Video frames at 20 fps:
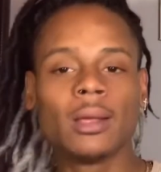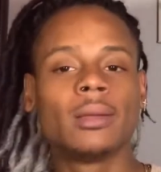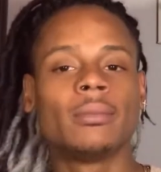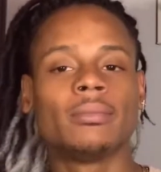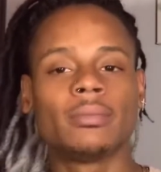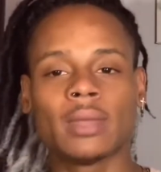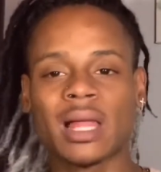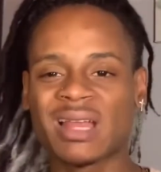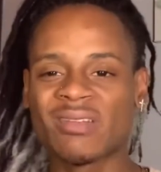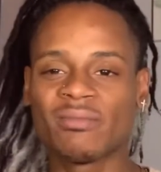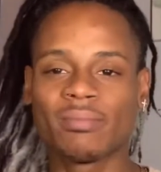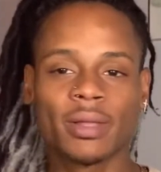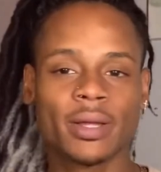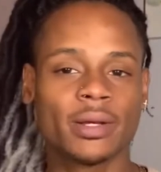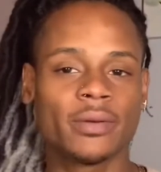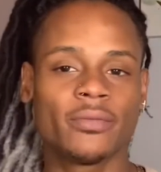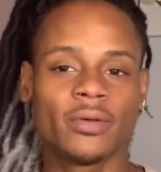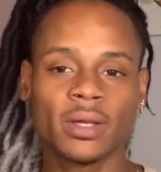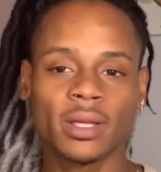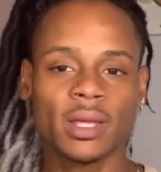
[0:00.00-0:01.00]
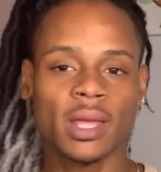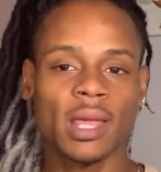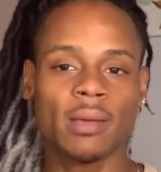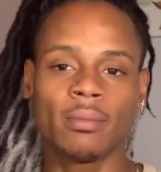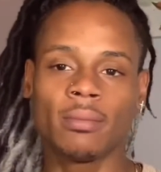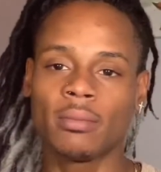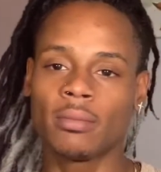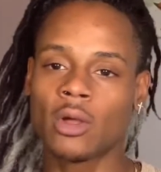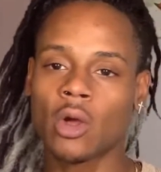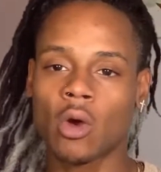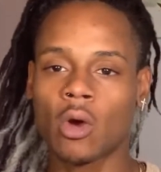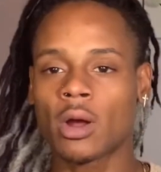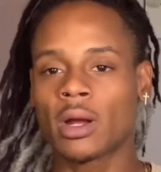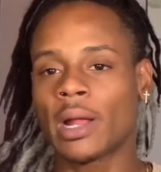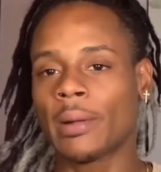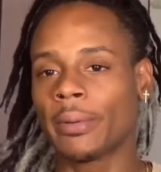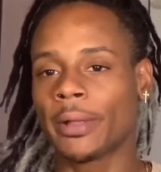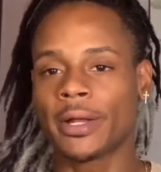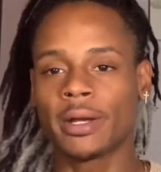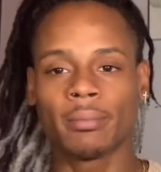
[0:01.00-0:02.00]
Not even playing the fucking gay card. I'm
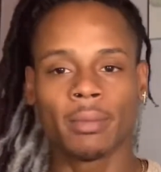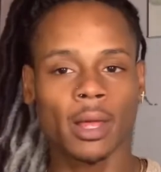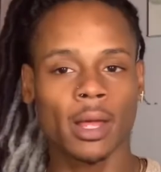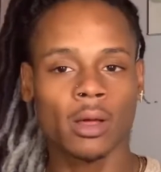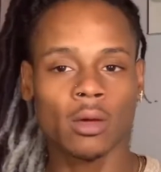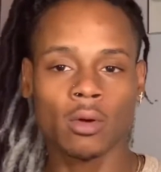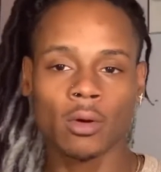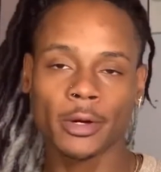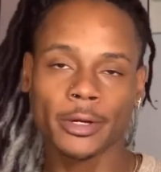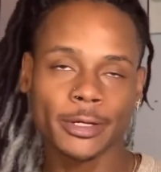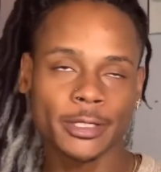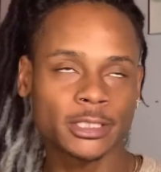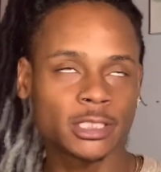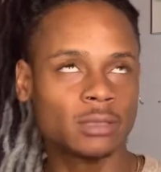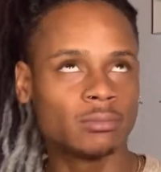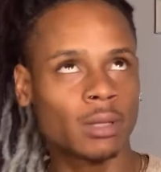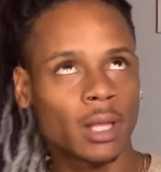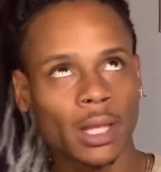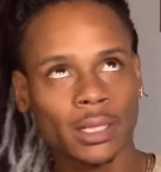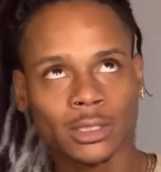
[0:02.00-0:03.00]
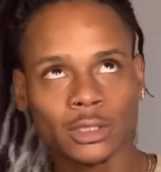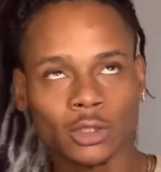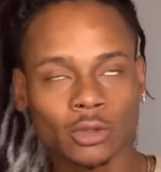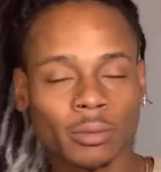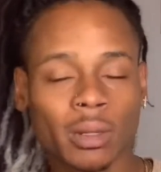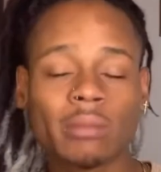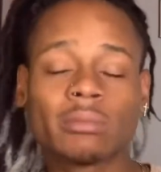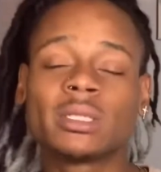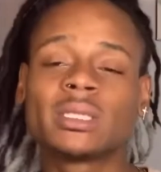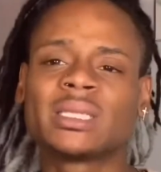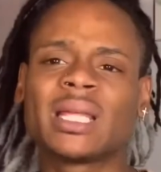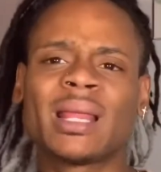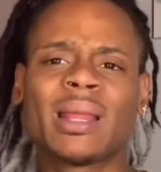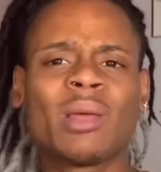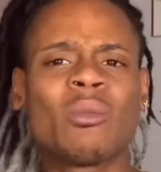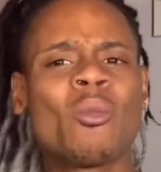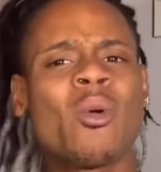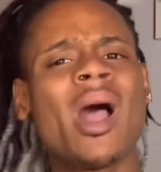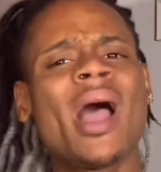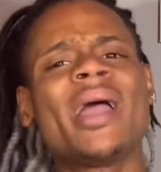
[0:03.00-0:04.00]
playing the black card because she black too. But I'm just saying,
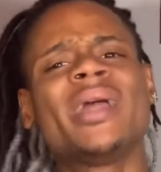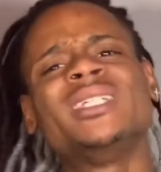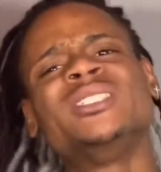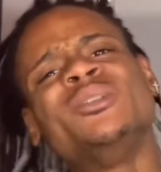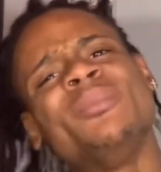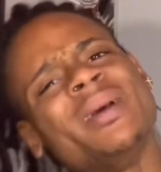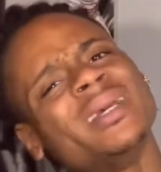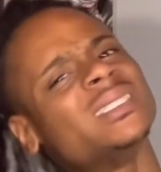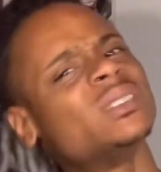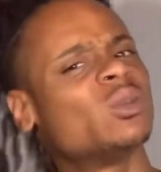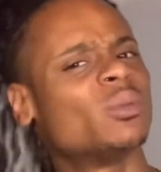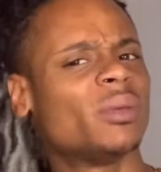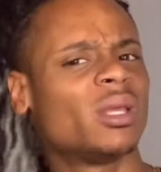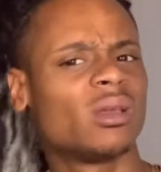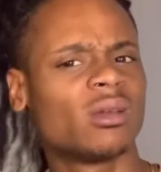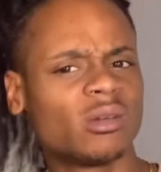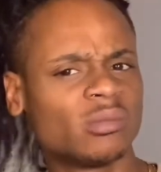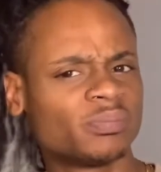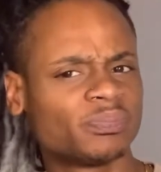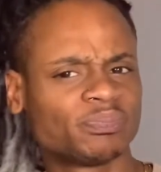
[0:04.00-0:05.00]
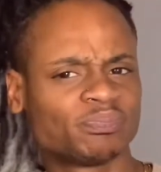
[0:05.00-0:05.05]
like, why is you messing with me, girl?